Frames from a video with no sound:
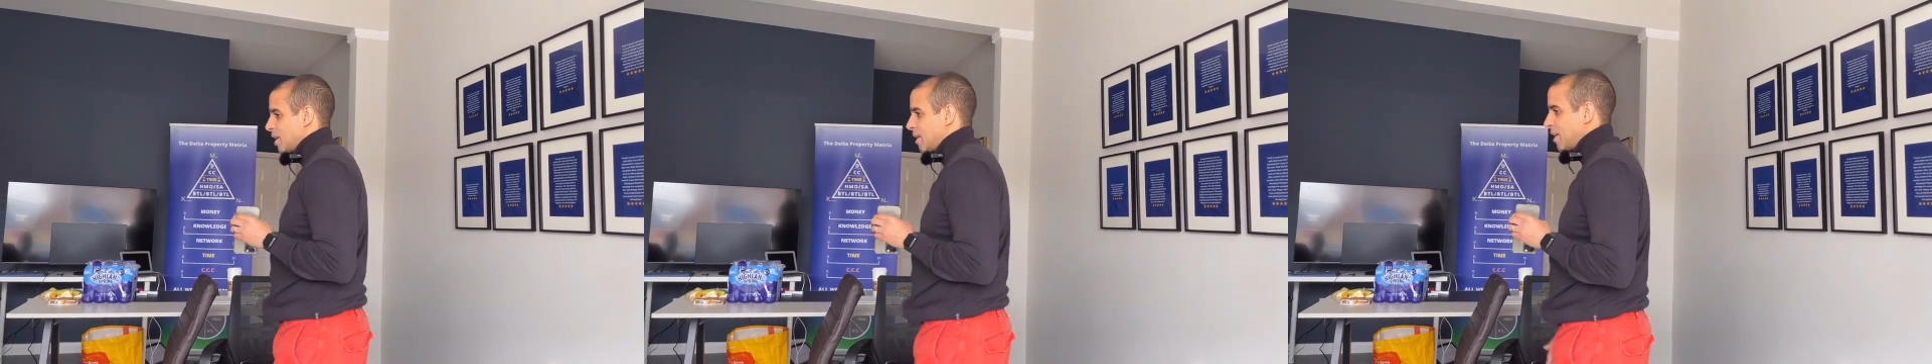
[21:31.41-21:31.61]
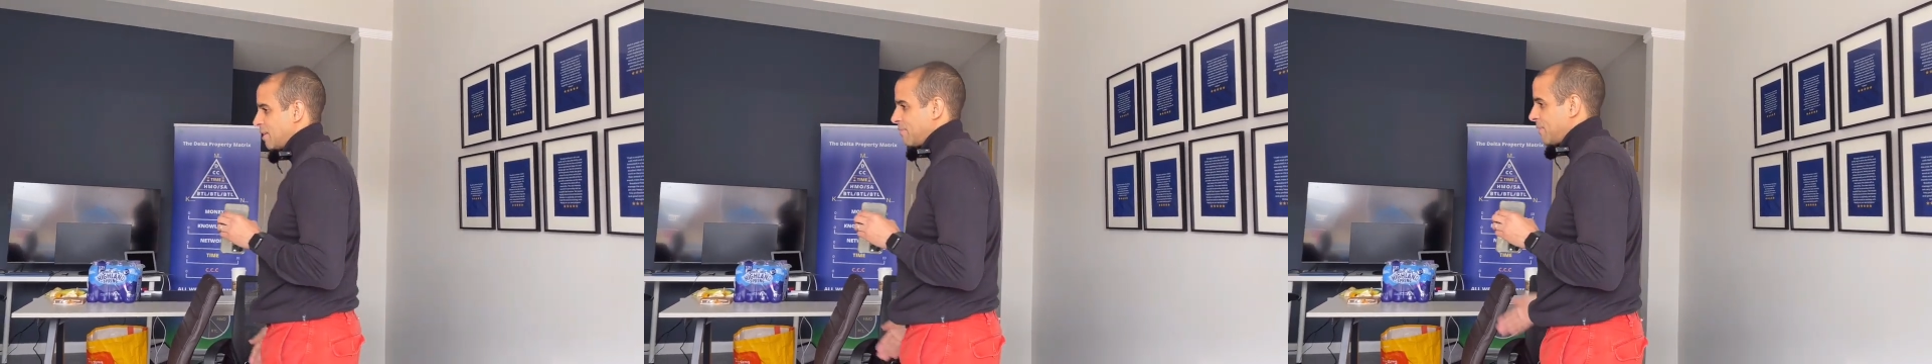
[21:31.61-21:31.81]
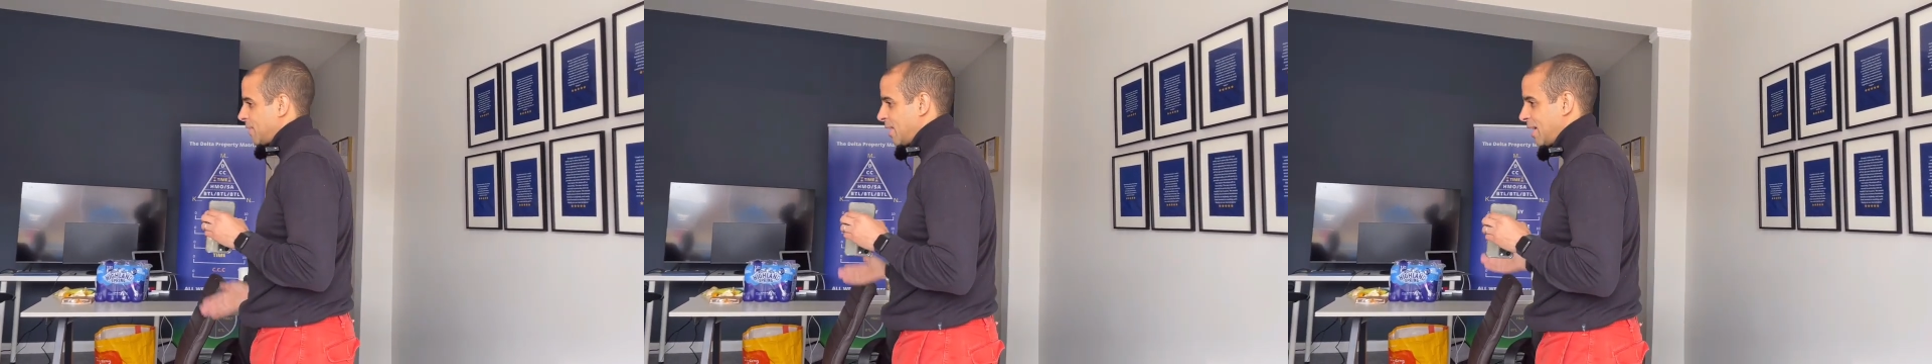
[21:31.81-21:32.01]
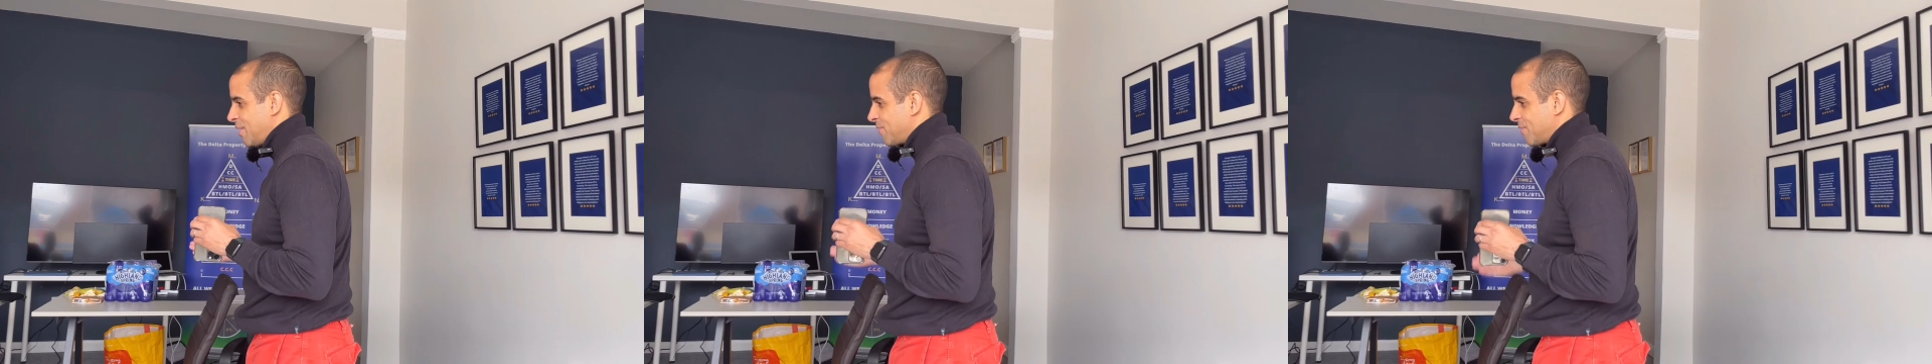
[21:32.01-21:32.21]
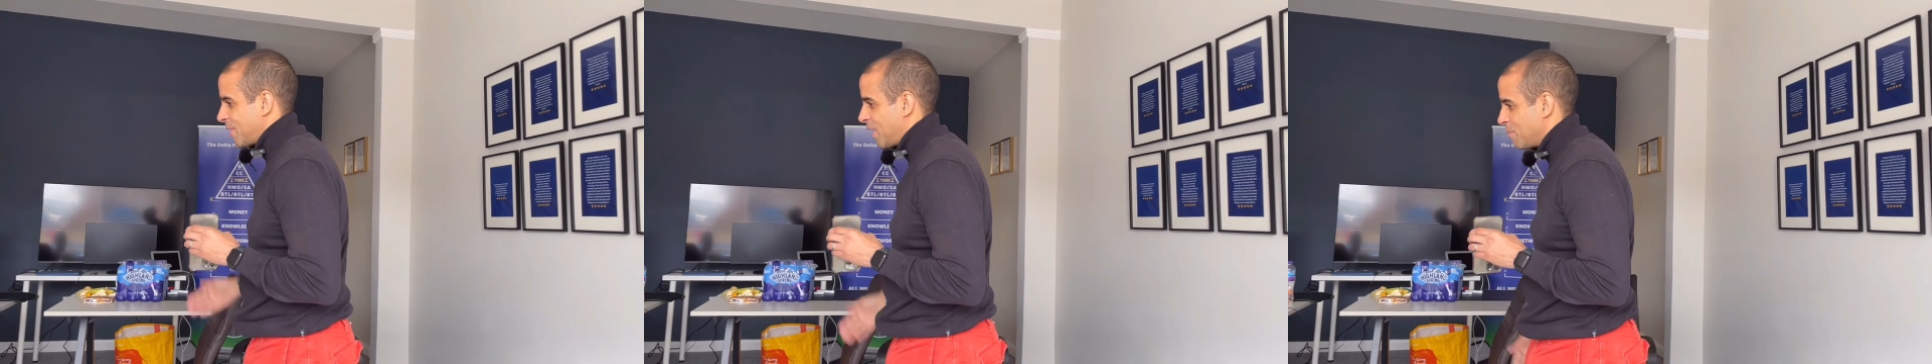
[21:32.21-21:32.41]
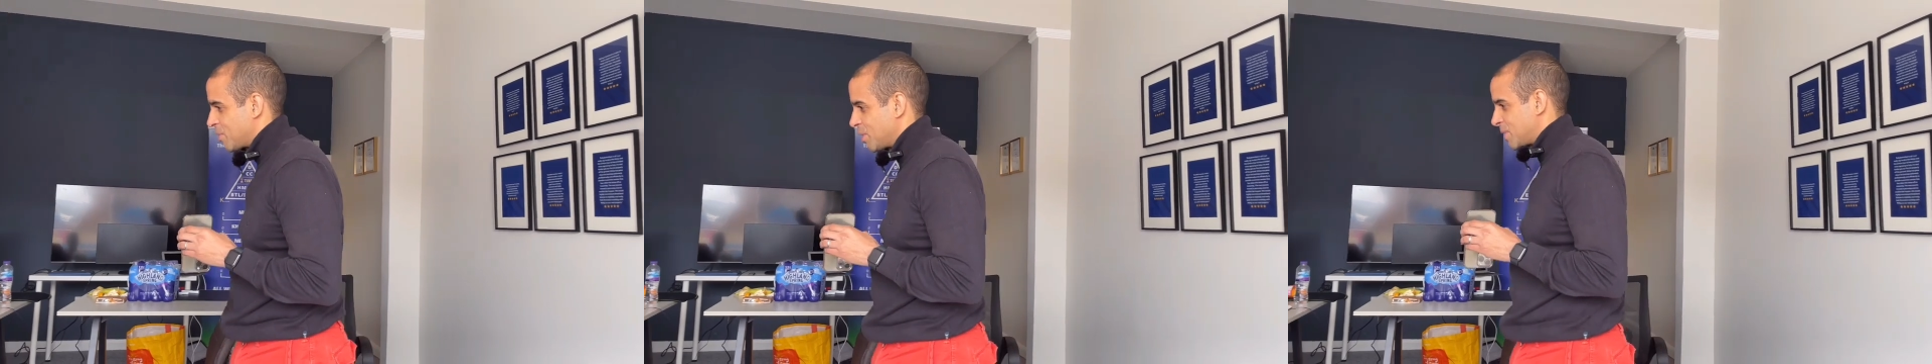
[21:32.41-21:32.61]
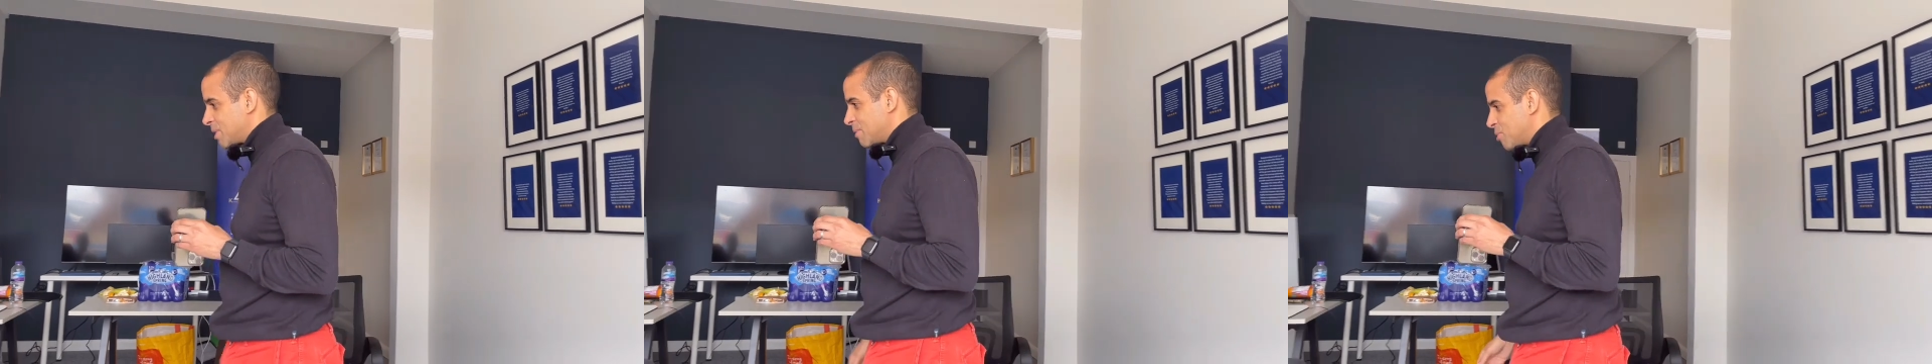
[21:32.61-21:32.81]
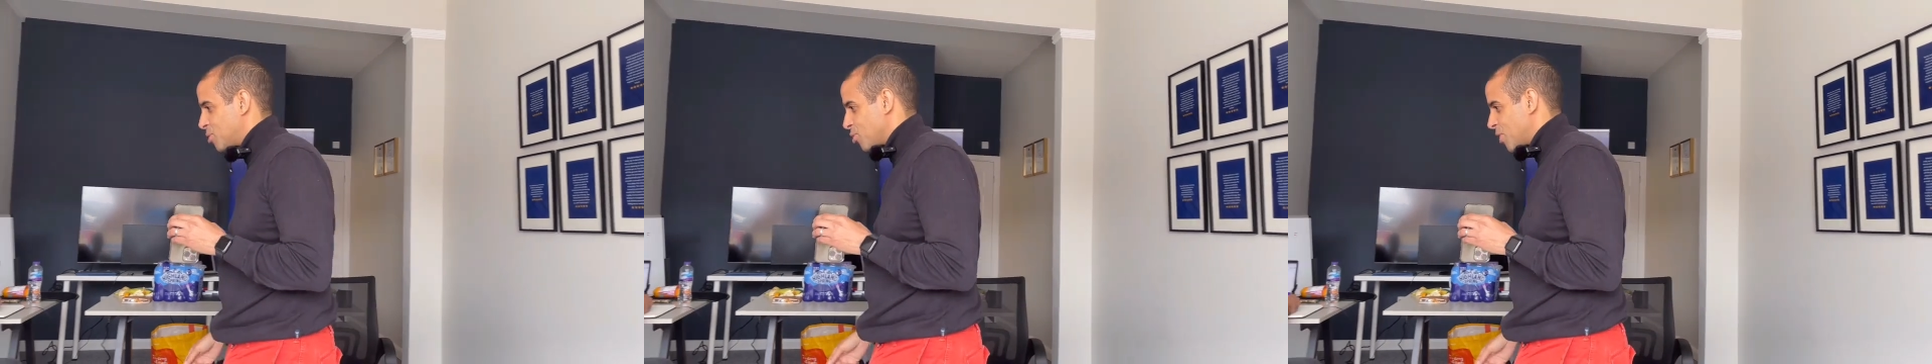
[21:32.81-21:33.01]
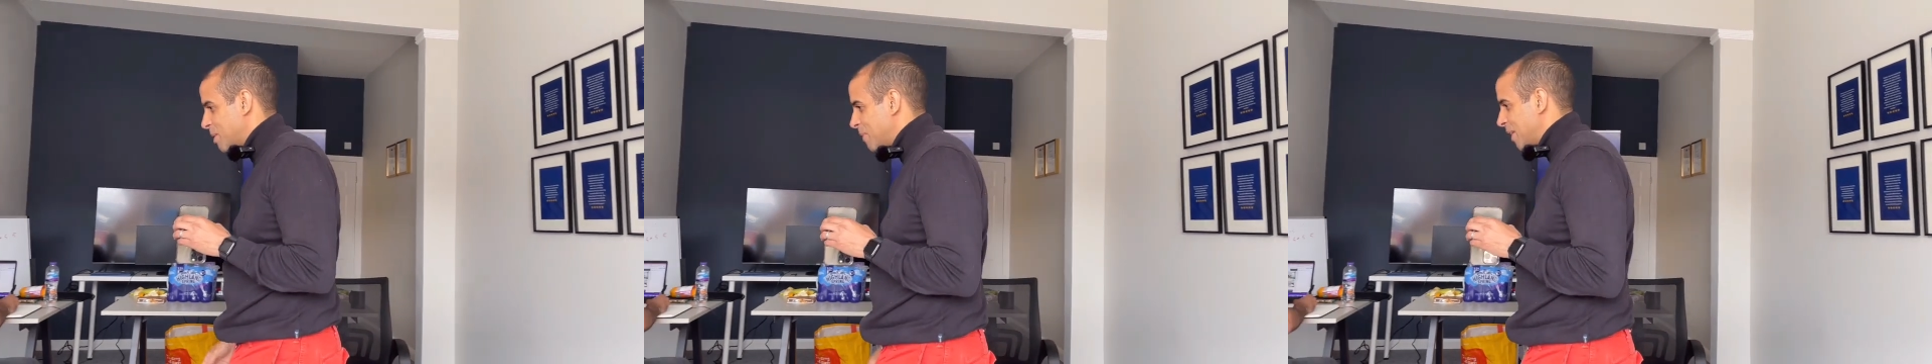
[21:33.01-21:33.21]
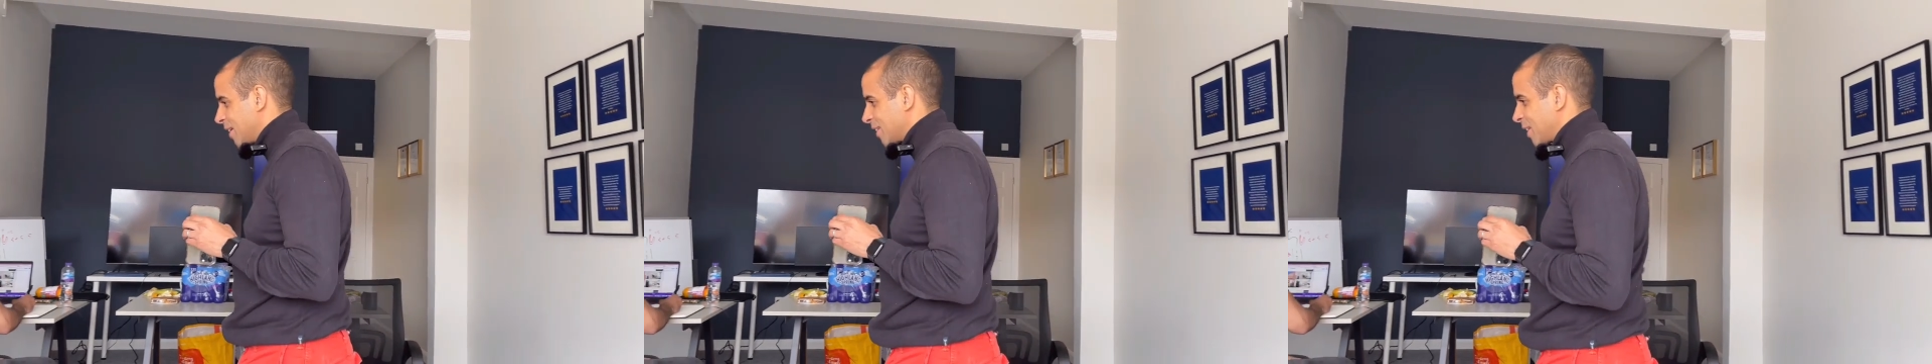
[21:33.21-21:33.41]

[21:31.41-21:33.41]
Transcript: and if if I'm just dreaming,